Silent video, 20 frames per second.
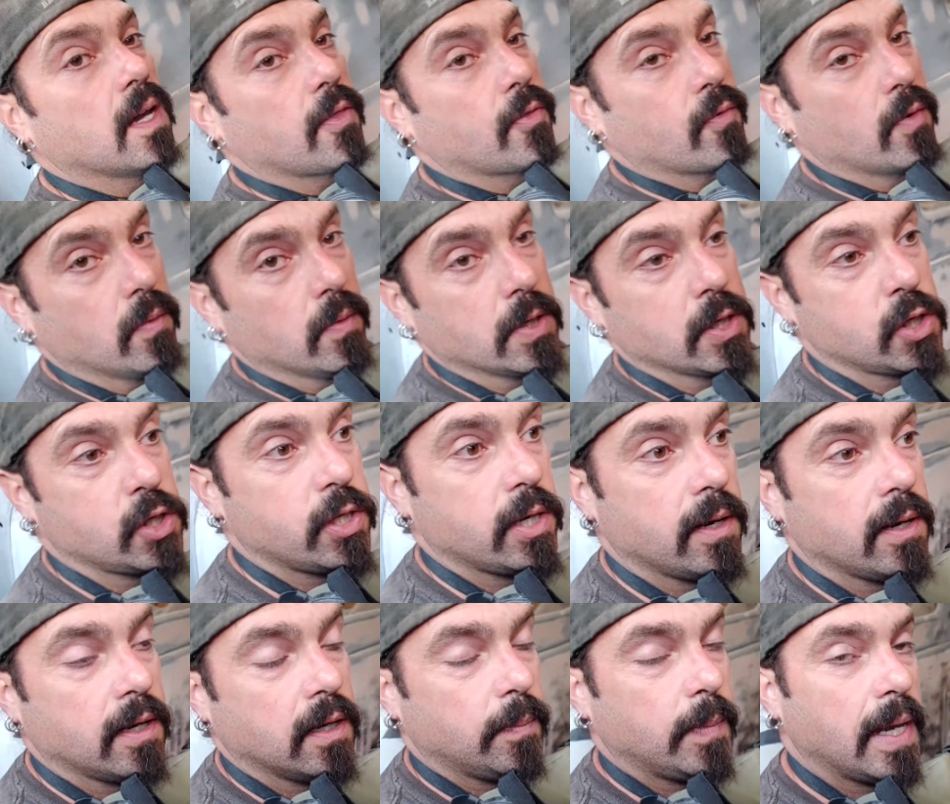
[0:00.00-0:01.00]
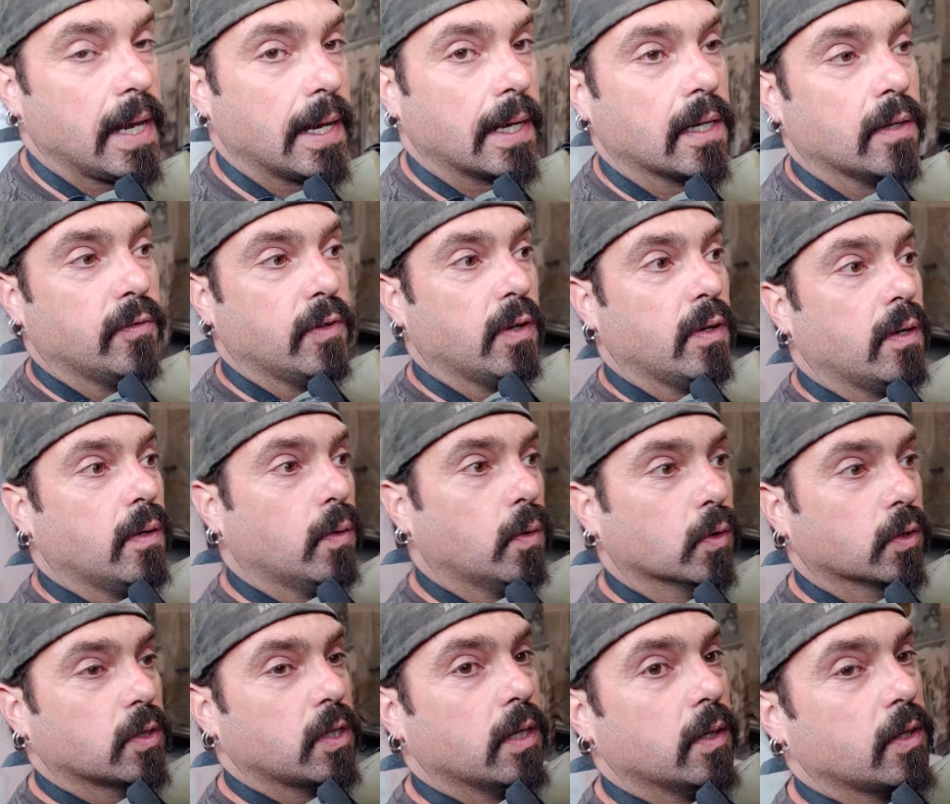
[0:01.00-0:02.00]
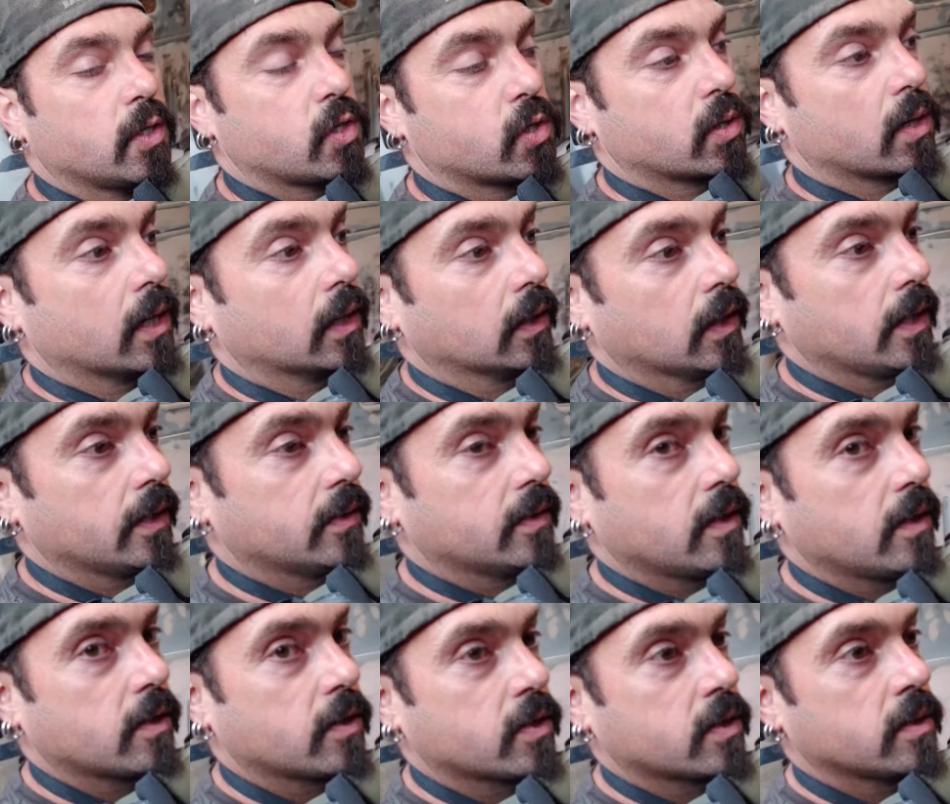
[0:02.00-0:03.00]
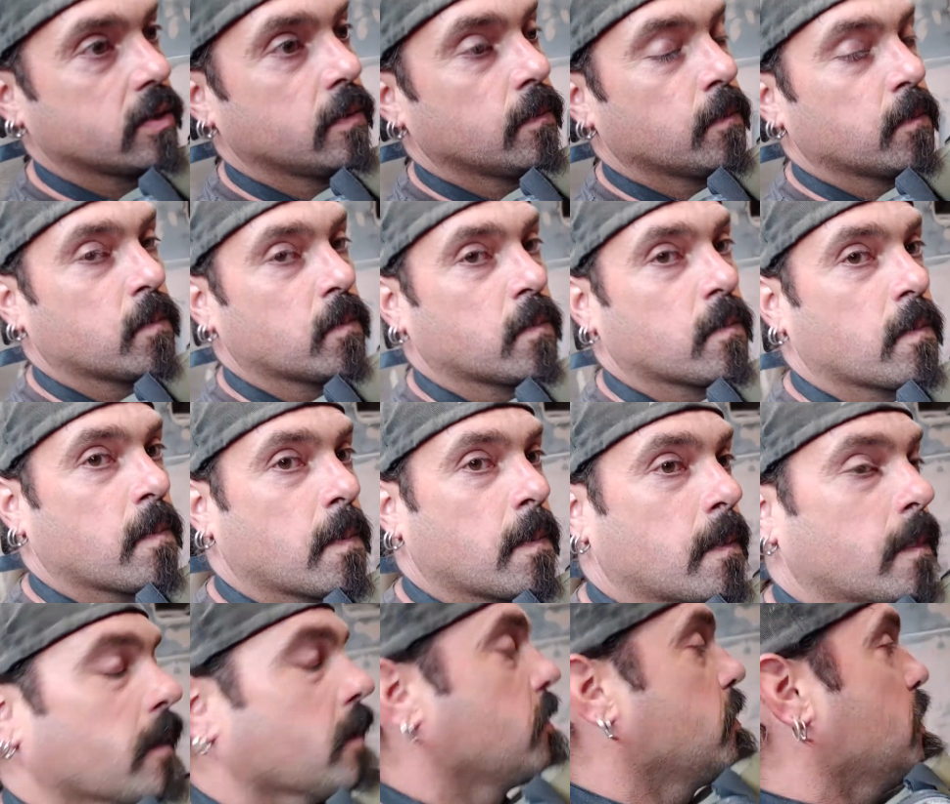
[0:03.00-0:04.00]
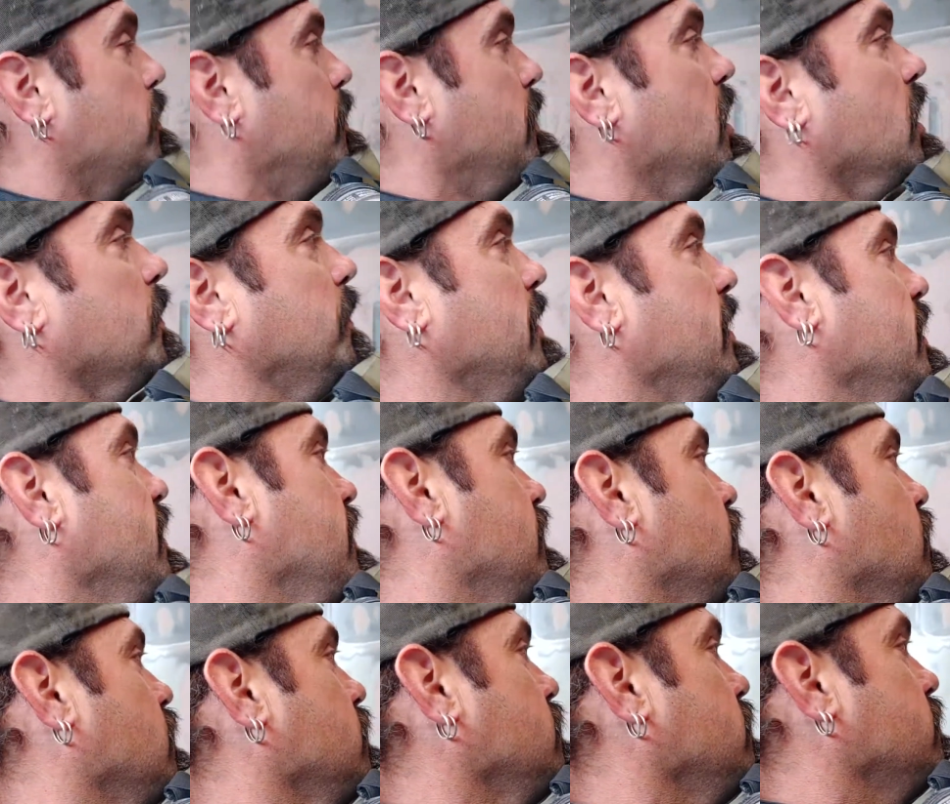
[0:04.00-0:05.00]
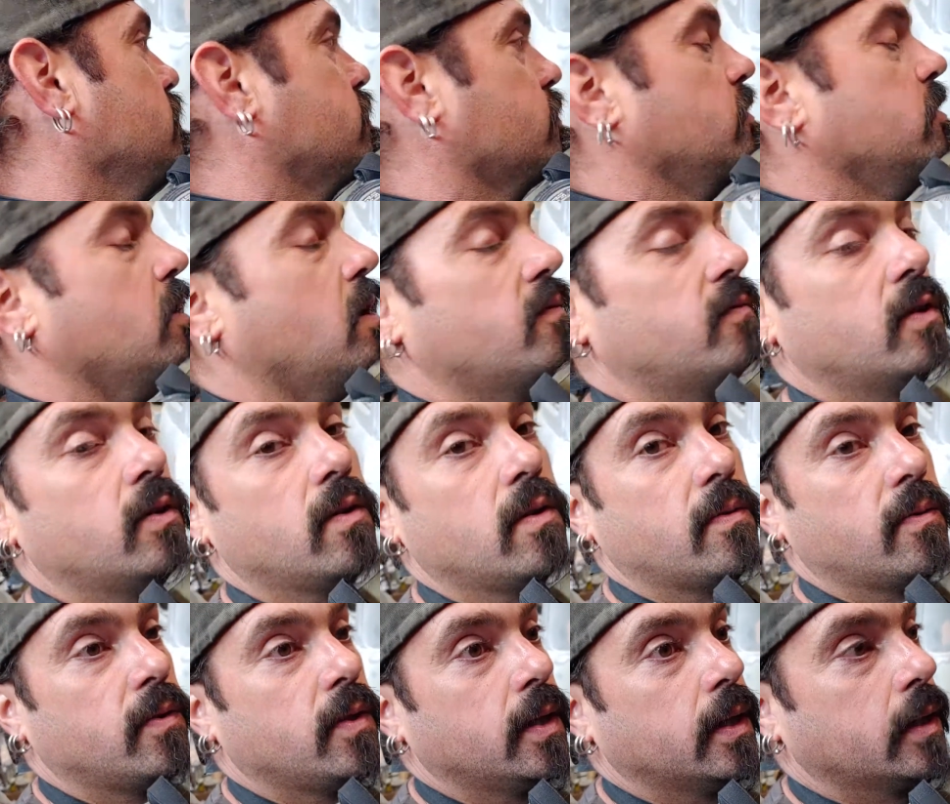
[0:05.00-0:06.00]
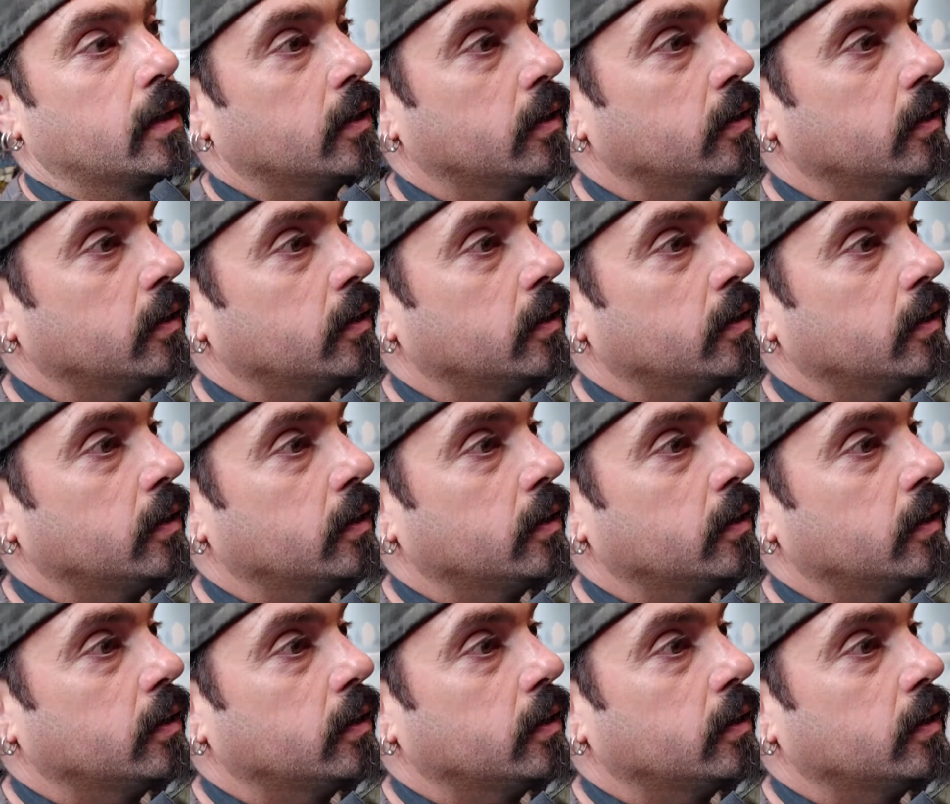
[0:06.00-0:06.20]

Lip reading: throwing shit in the back of an old truck like this, the back pan on these are not very thick,